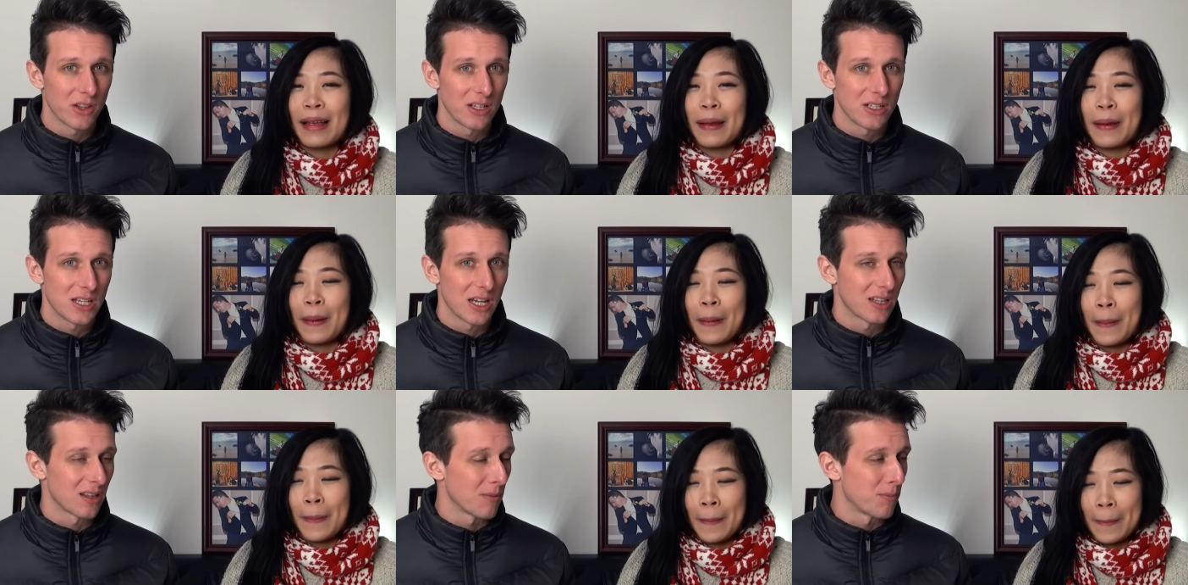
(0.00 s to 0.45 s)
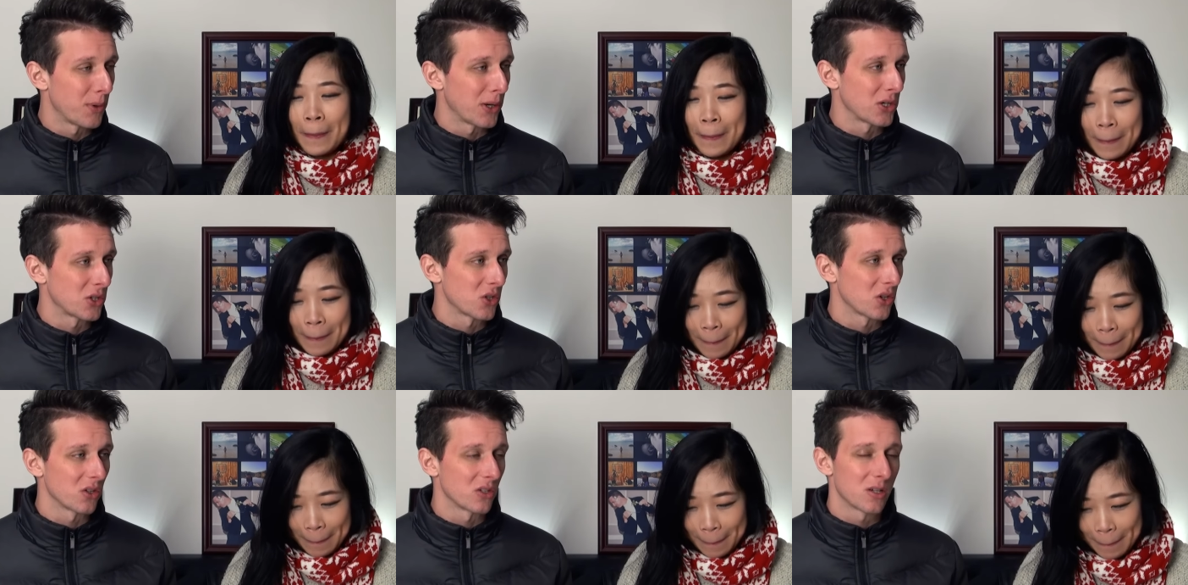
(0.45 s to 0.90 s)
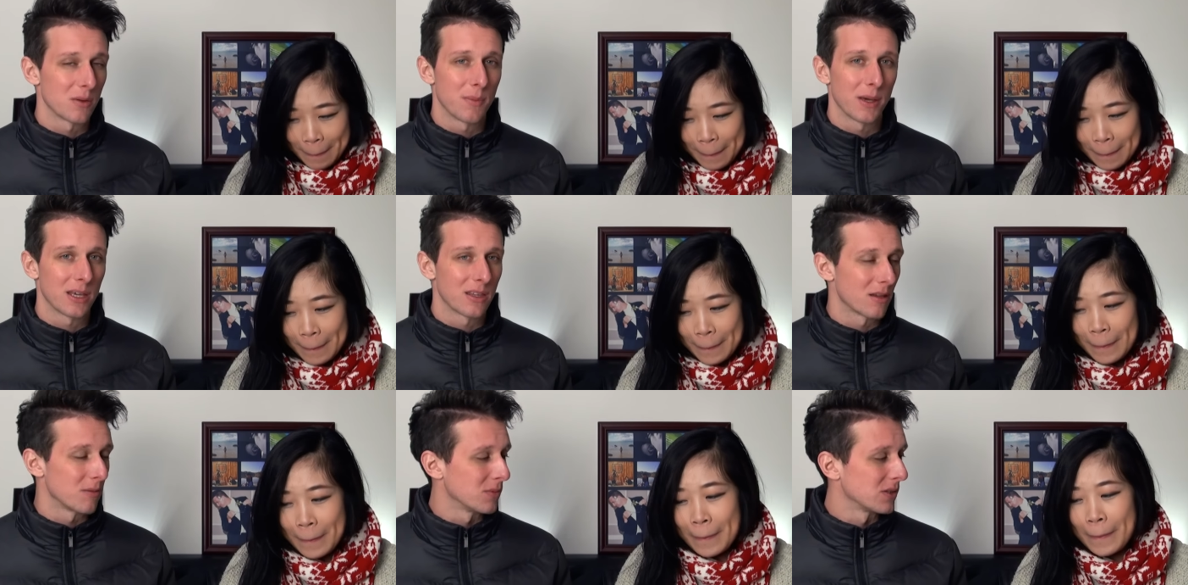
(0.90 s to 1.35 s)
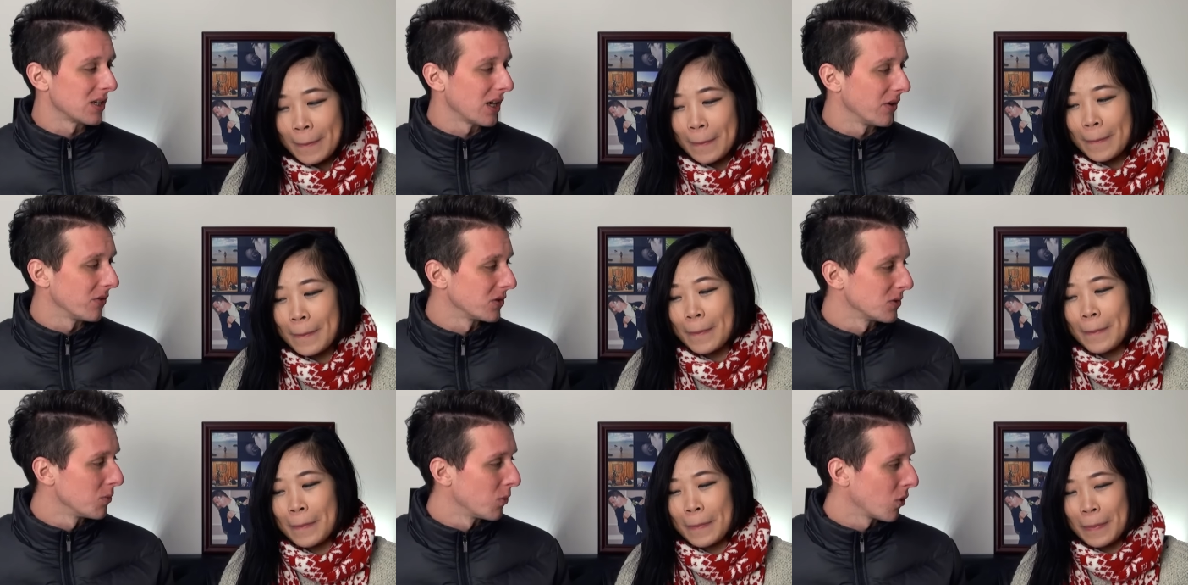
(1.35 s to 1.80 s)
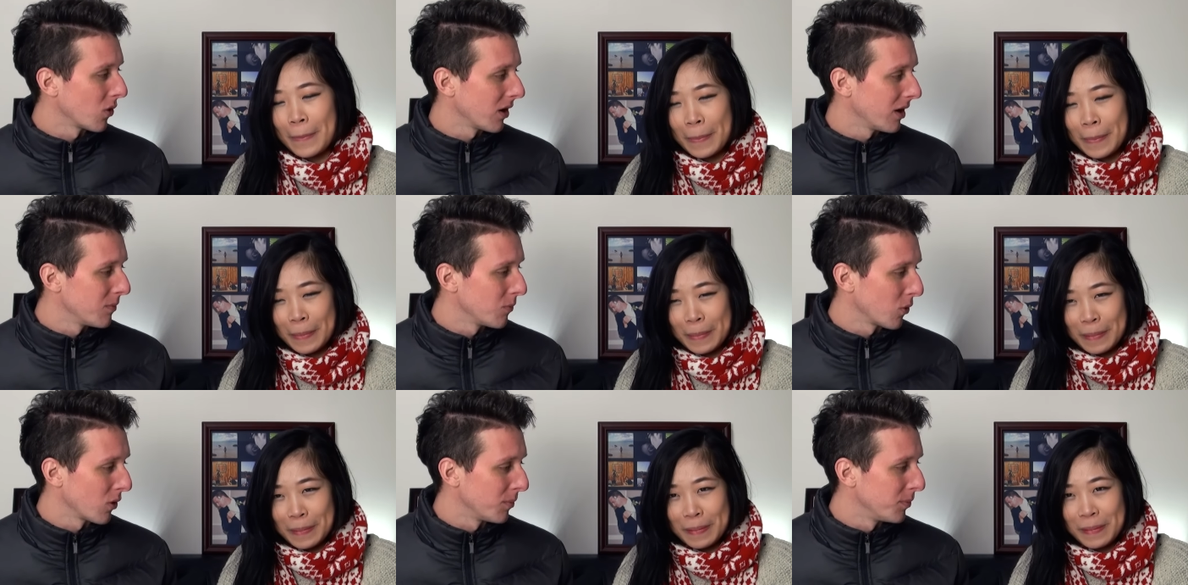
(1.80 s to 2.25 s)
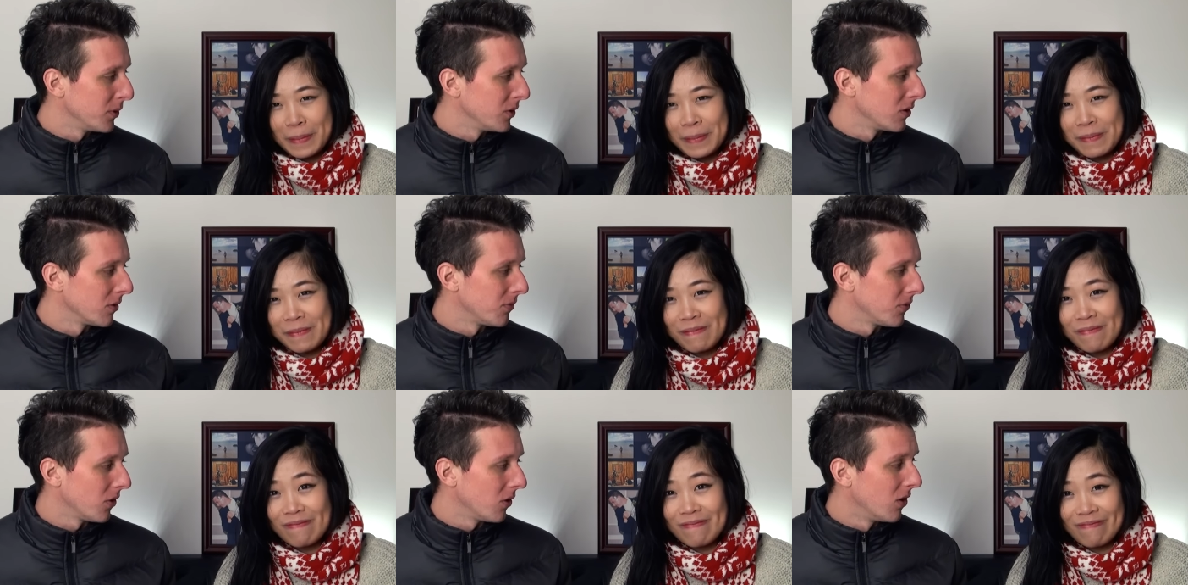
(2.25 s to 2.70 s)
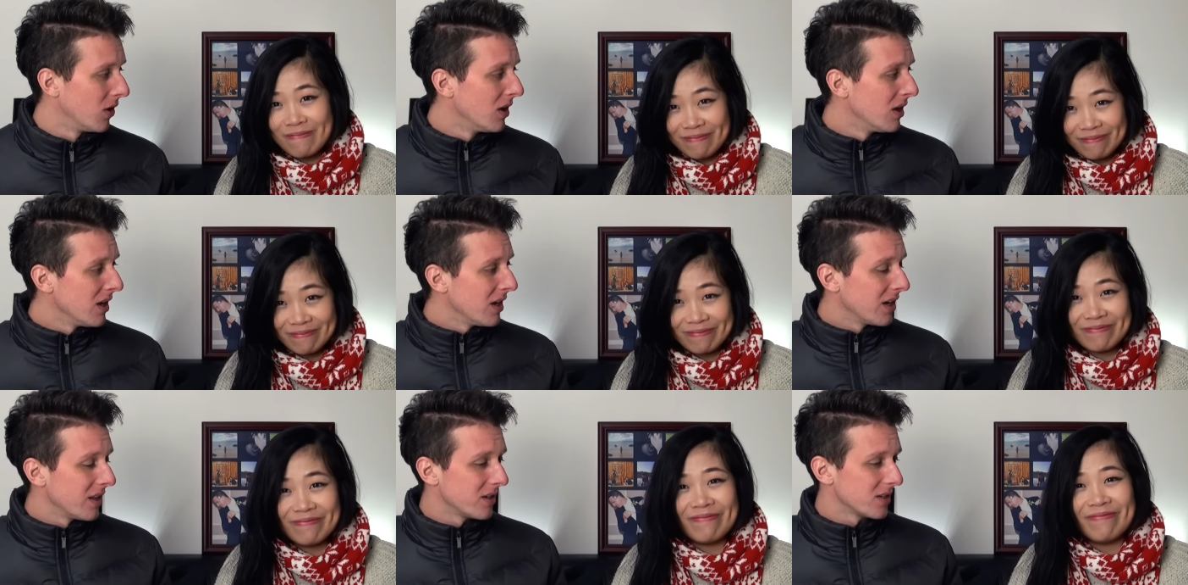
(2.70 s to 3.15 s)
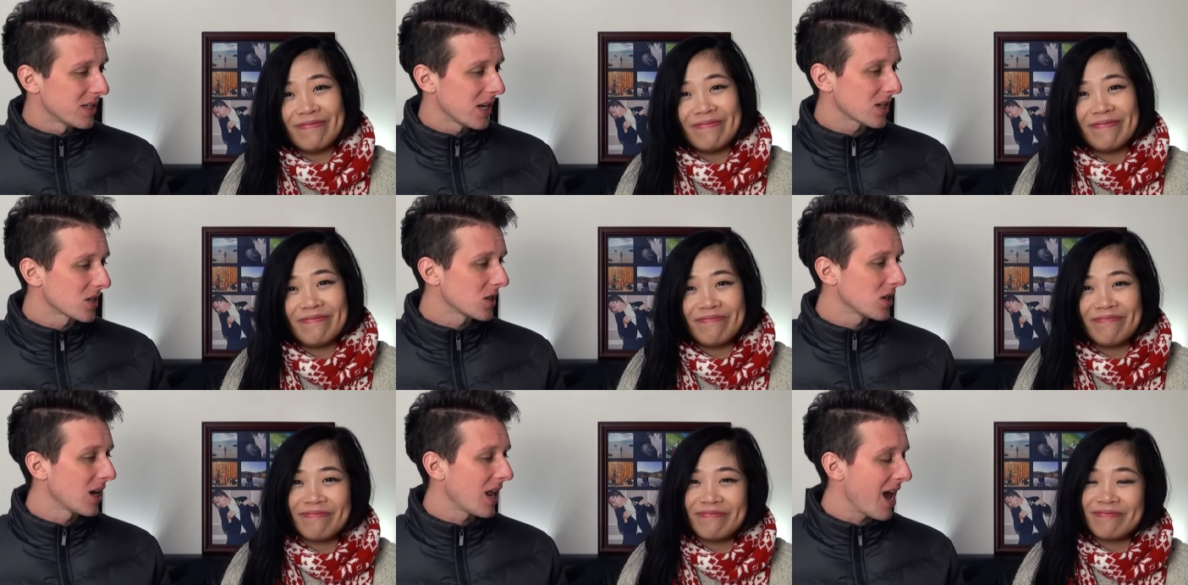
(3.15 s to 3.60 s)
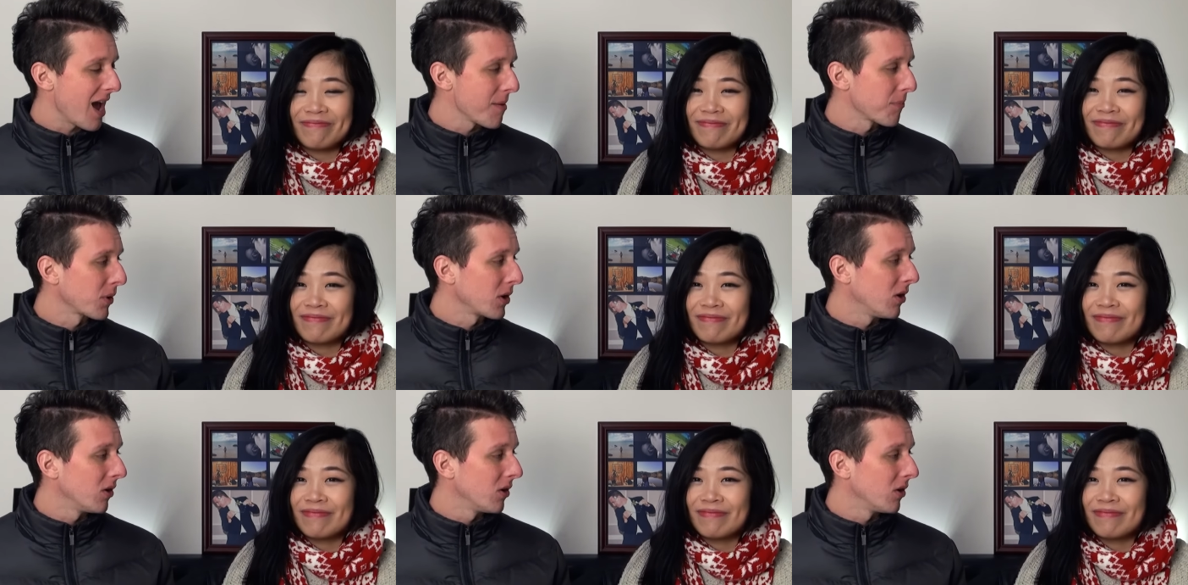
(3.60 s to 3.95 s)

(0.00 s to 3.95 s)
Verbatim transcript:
Speaker 1: they take the picture to make themselves more and more beautiful. Mm-hmm. And there's actually an app